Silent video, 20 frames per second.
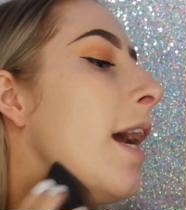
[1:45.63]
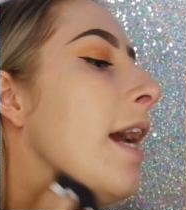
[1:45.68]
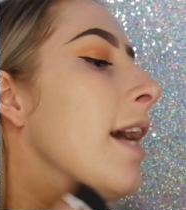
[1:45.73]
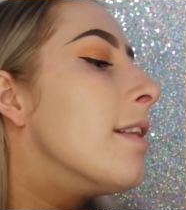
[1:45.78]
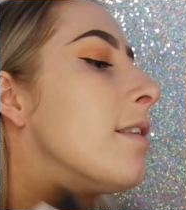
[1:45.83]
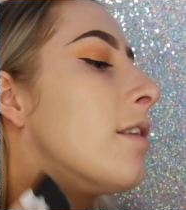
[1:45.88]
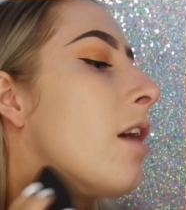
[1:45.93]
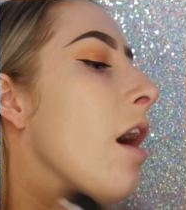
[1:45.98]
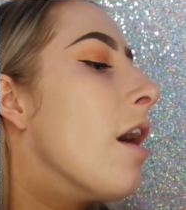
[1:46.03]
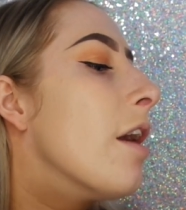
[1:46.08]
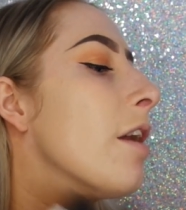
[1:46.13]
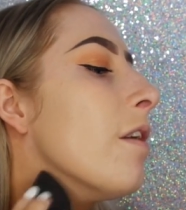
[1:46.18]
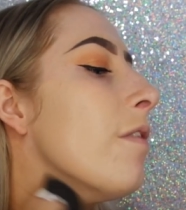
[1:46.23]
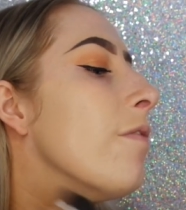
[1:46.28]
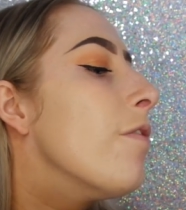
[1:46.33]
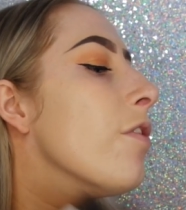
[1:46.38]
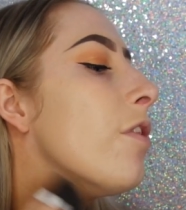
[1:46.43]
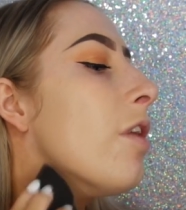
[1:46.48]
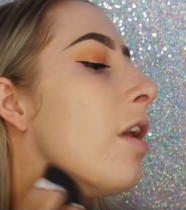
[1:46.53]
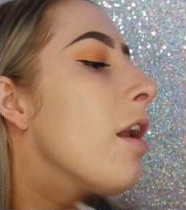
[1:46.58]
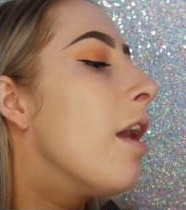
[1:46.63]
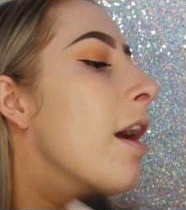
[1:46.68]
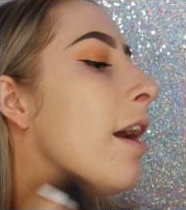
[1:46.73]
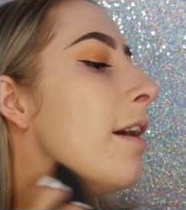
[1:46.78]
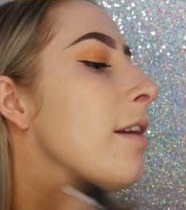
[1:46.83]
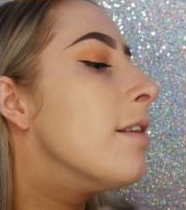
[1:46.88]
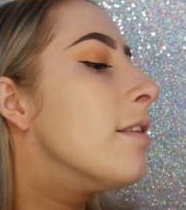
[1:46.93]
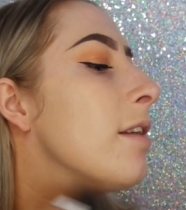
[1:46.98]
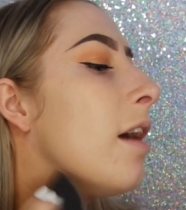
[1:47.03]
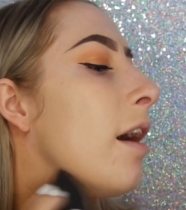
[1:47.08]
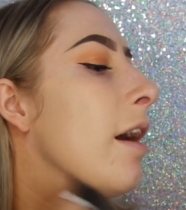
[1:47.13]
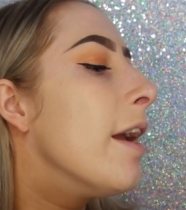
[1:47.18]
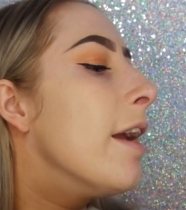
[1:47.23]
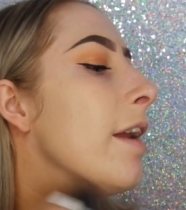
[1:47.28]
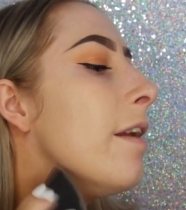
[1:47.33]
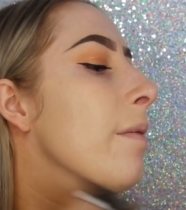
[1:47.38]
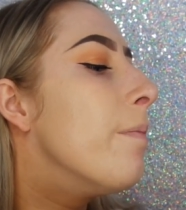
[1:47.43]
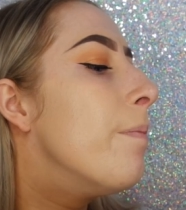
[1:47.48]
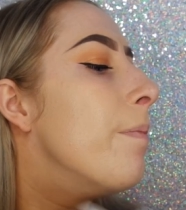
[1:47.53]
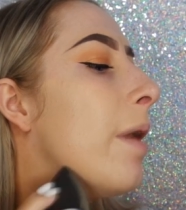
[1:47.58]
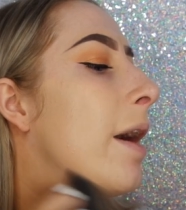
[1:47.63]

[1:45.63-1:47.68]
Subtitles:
It's kind of on the lighter side,